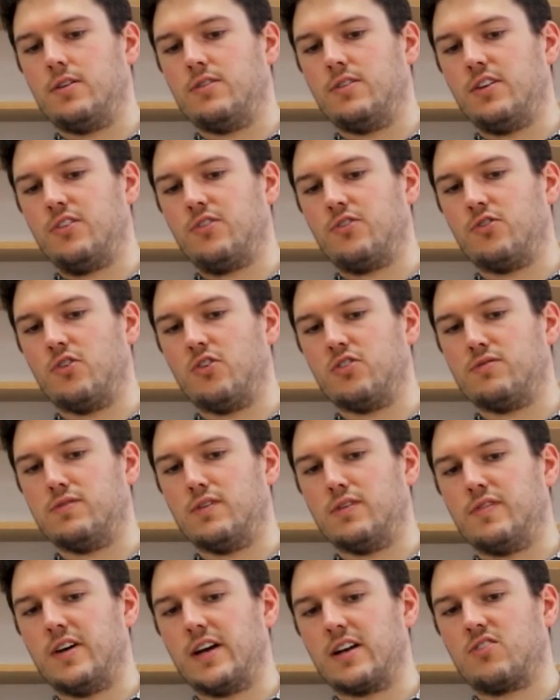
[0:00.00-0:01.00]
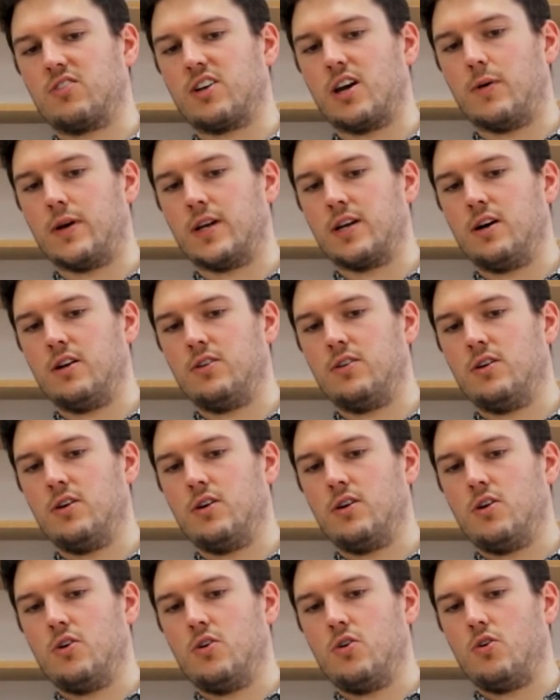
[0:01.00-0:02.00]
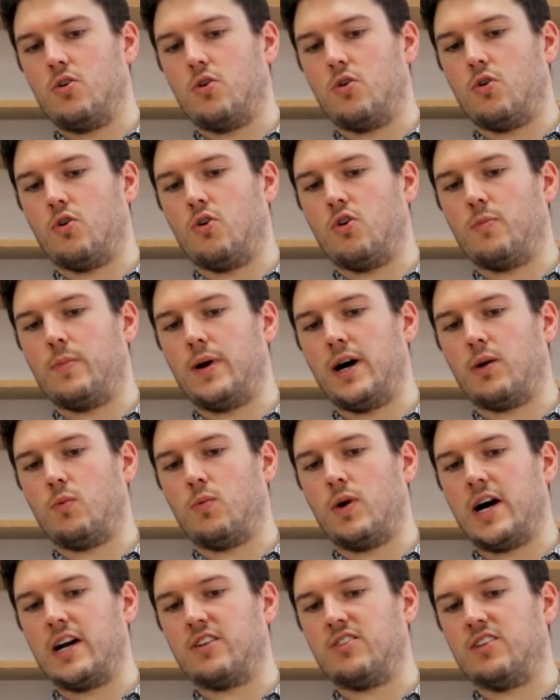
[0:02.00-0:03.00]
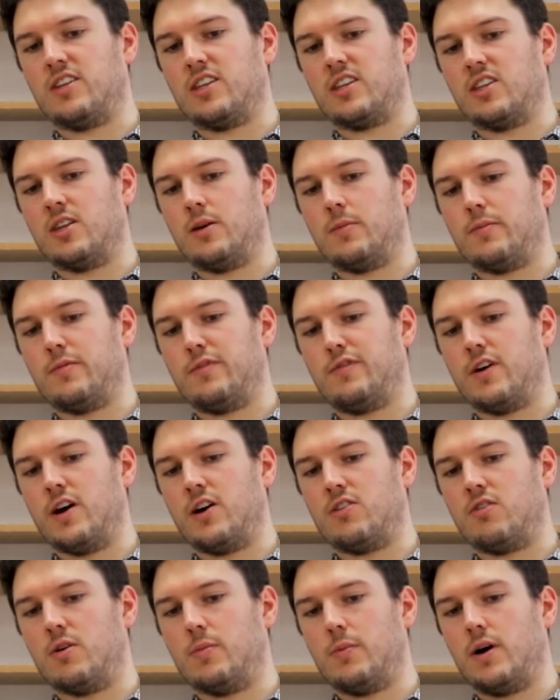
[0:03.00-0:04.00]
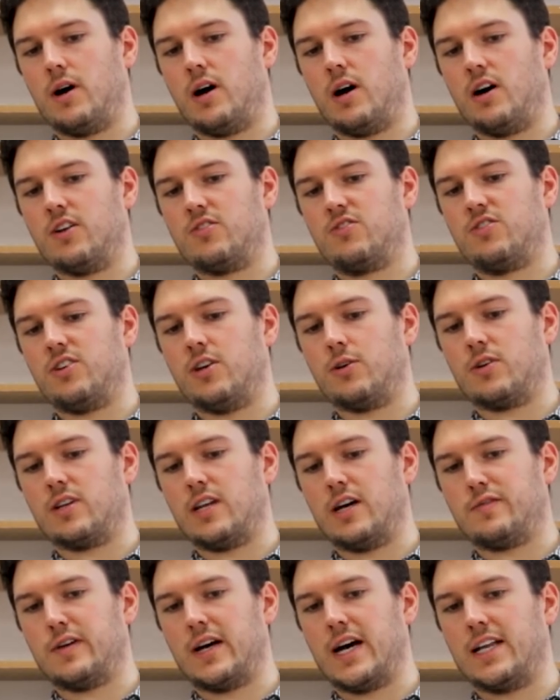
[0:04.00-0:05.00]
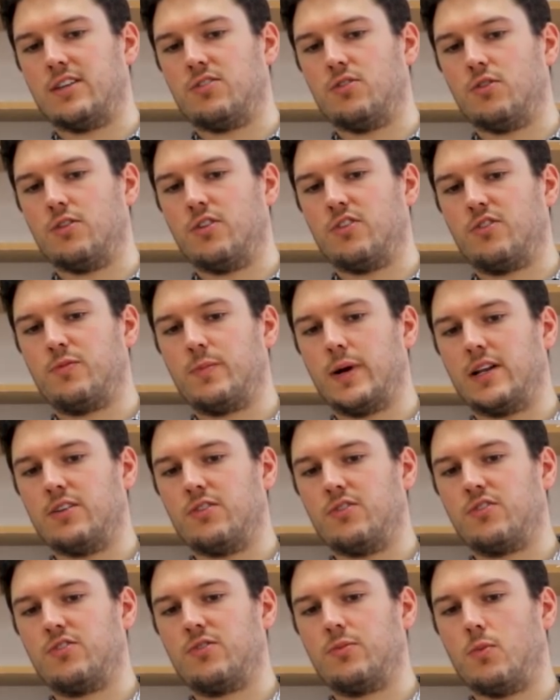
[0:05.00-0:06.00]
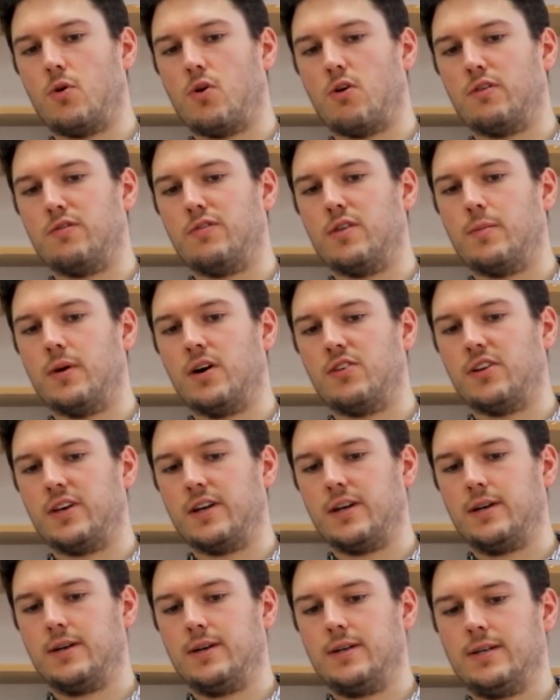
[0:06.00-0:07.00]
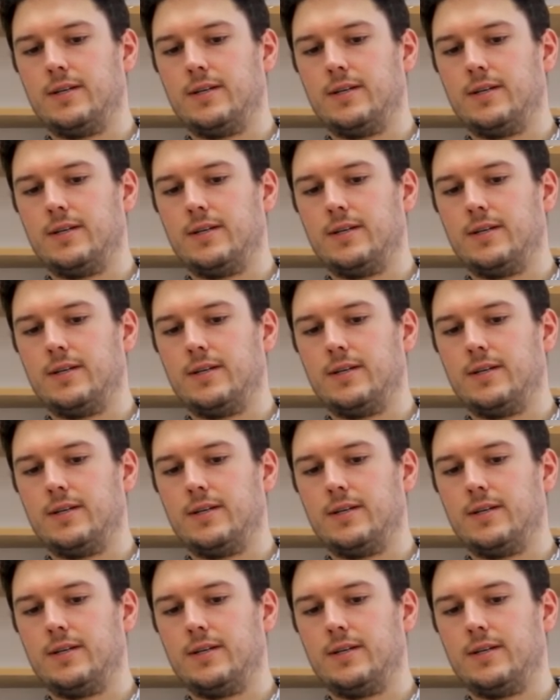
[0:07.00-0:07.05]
this sort of effect going on, or by widening them further apart, you can have a handle that spans more of the body.